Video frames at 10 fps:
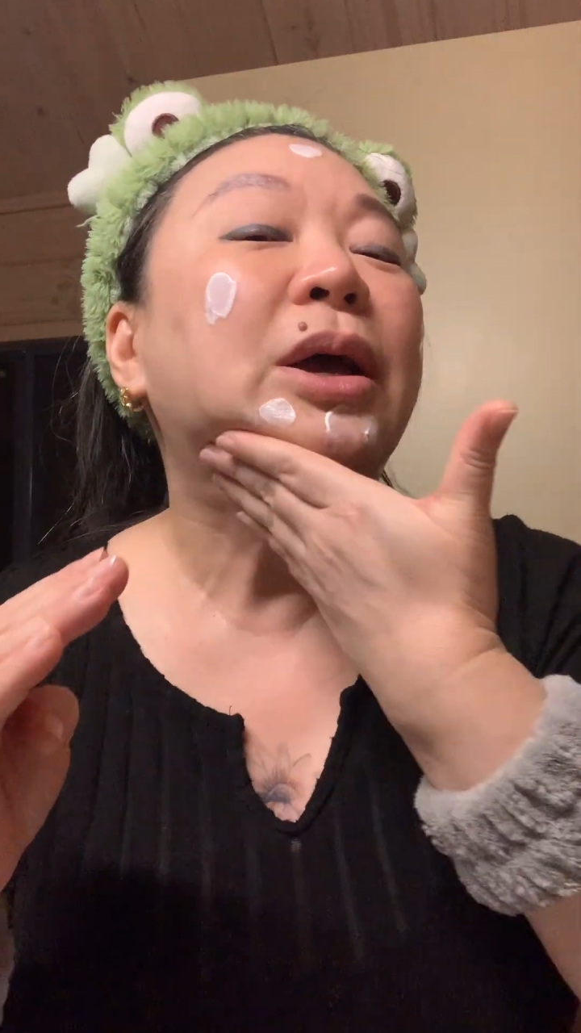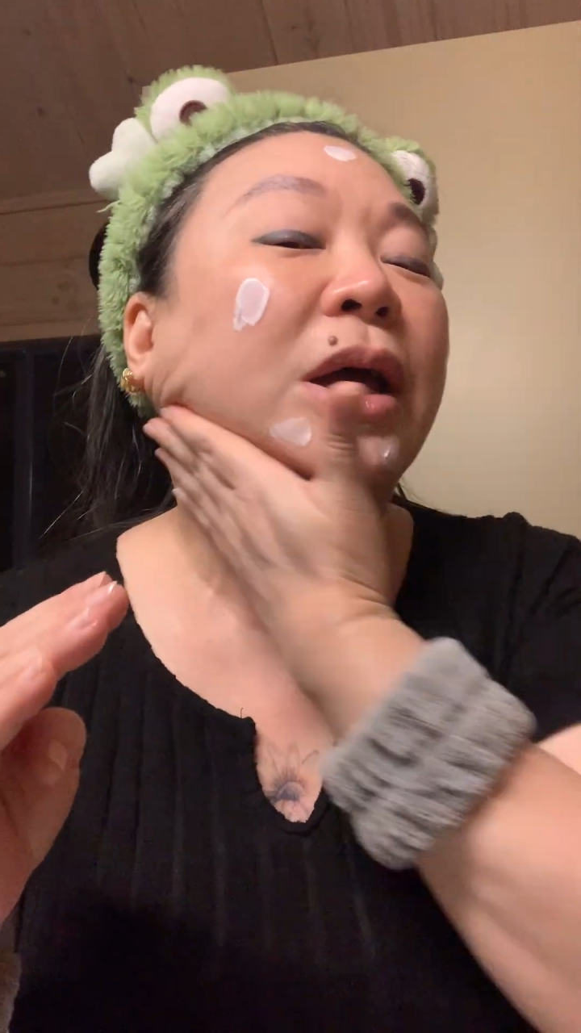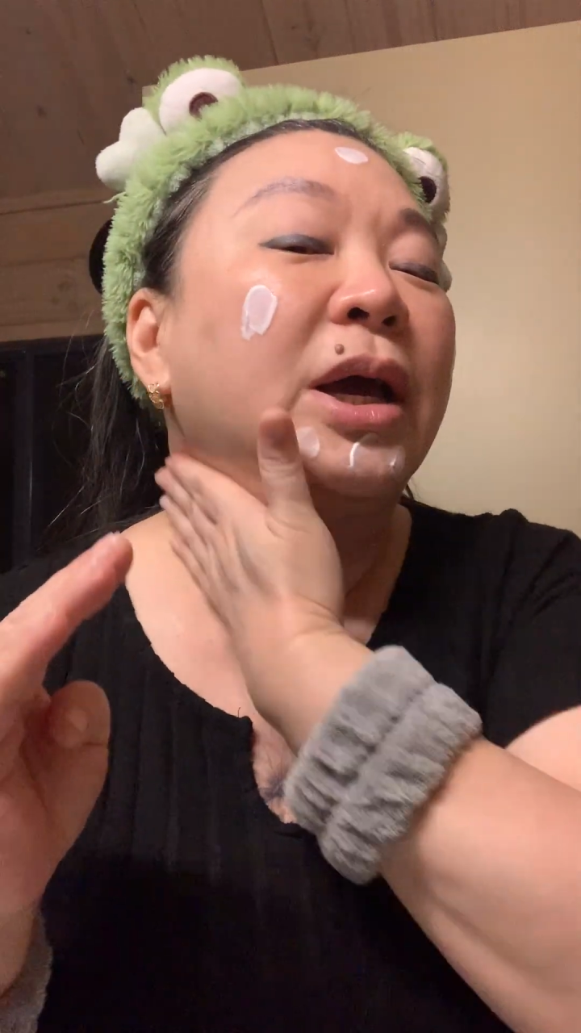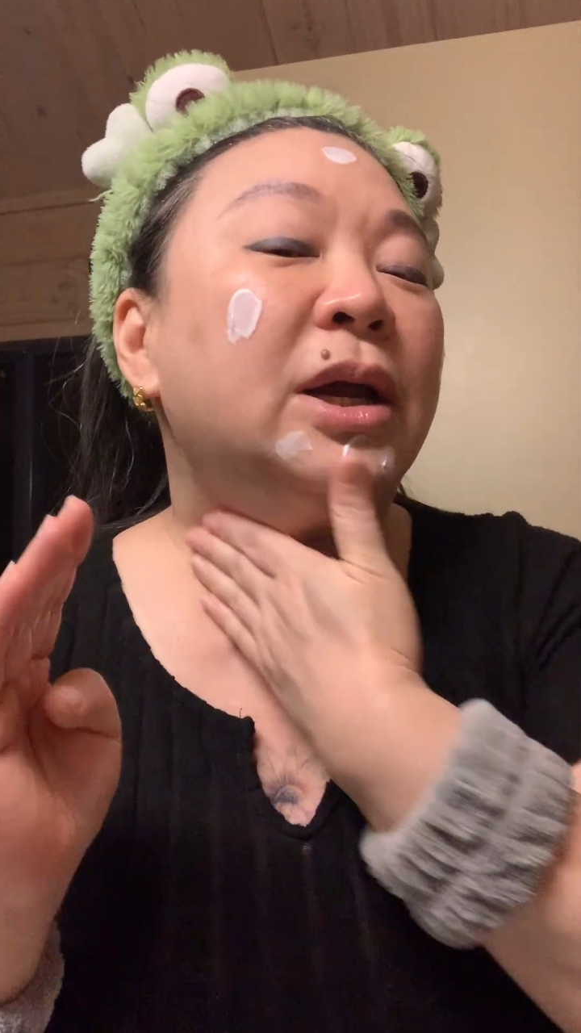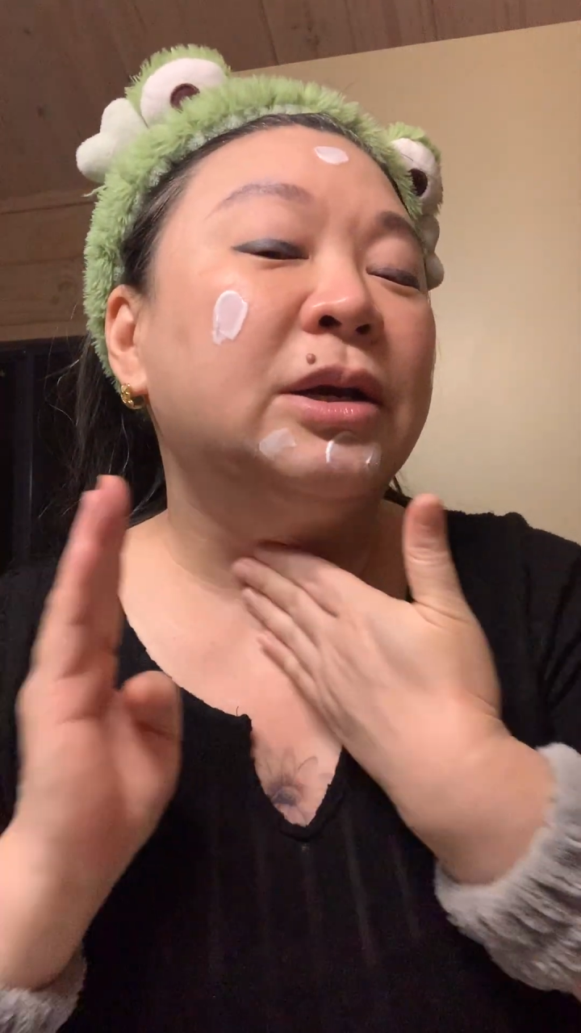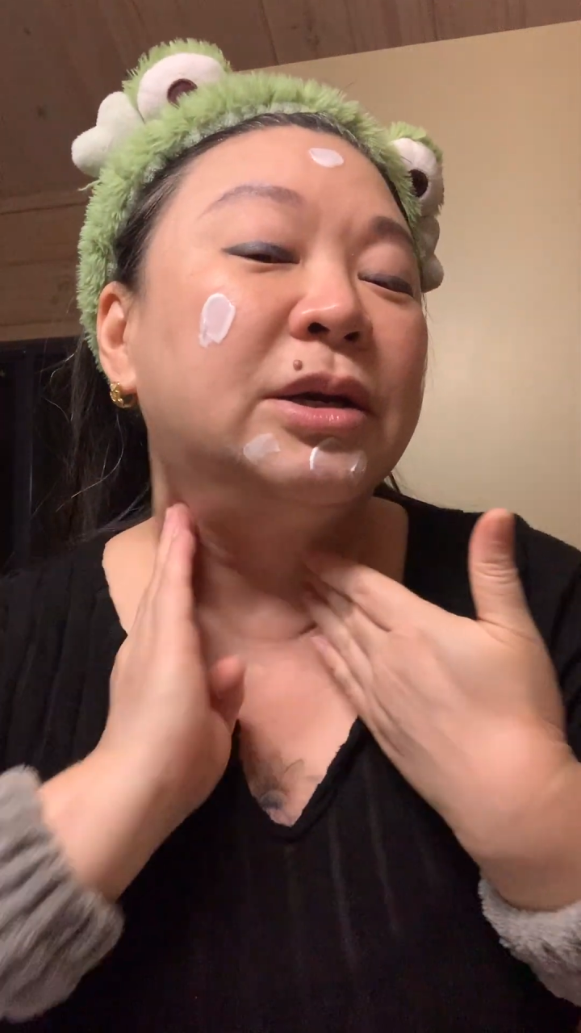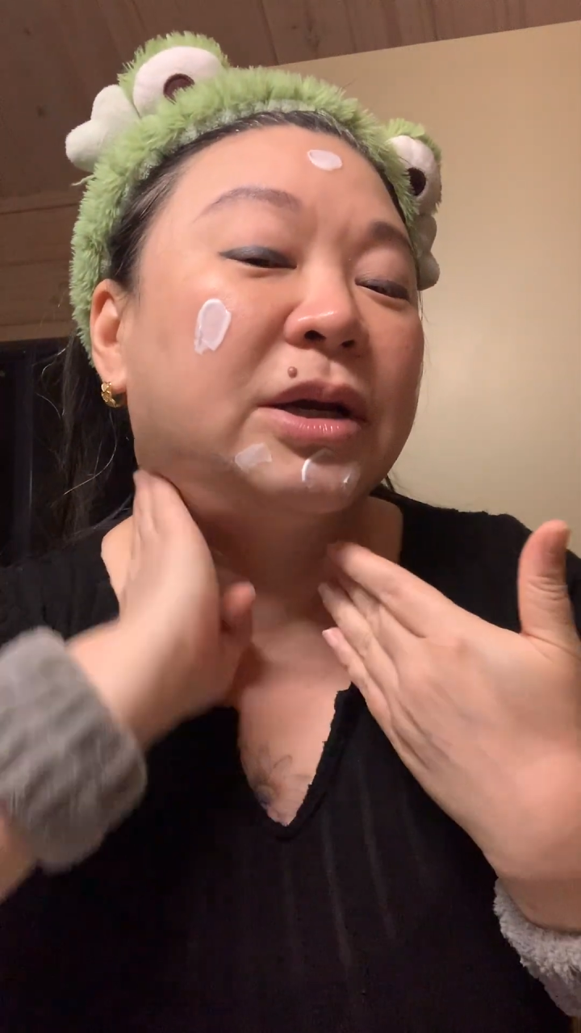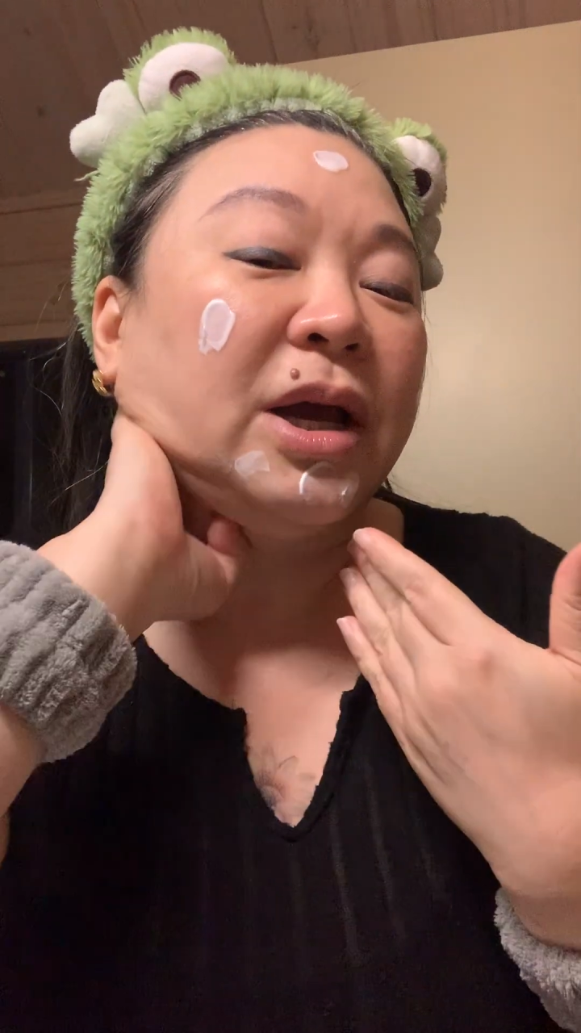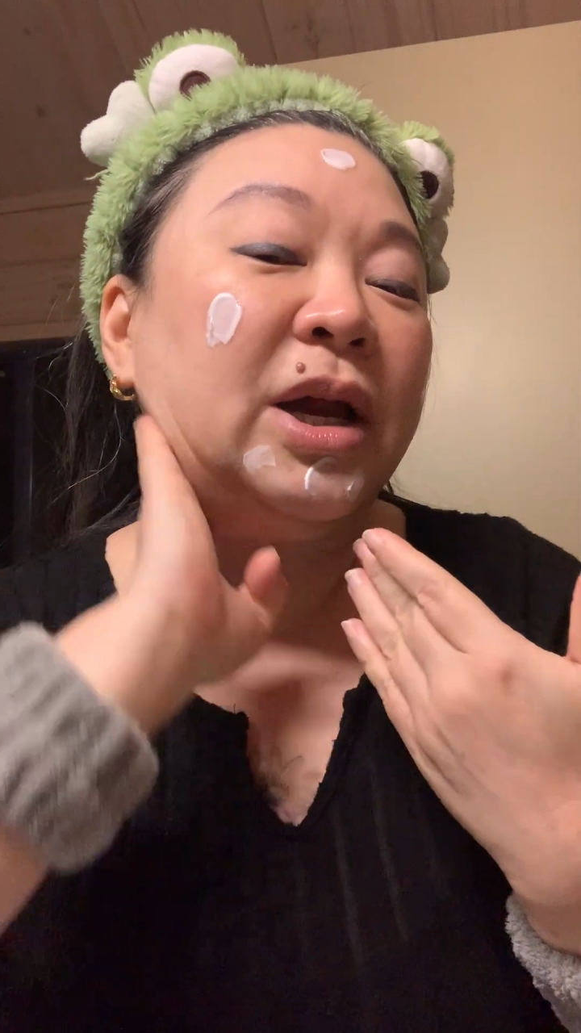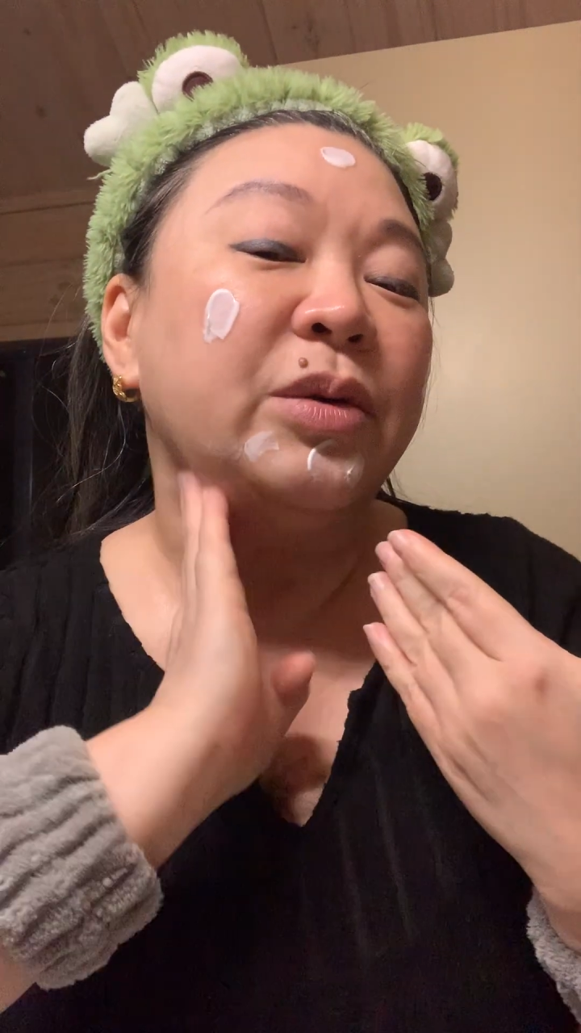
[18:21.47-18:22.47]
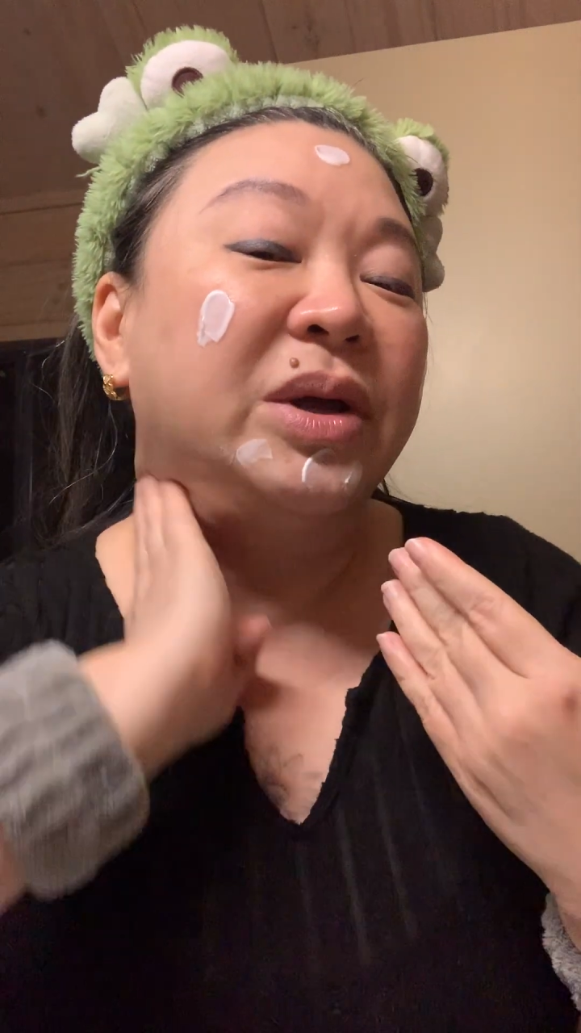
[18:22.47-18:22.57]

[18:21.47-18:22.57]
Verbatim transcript: And anyway,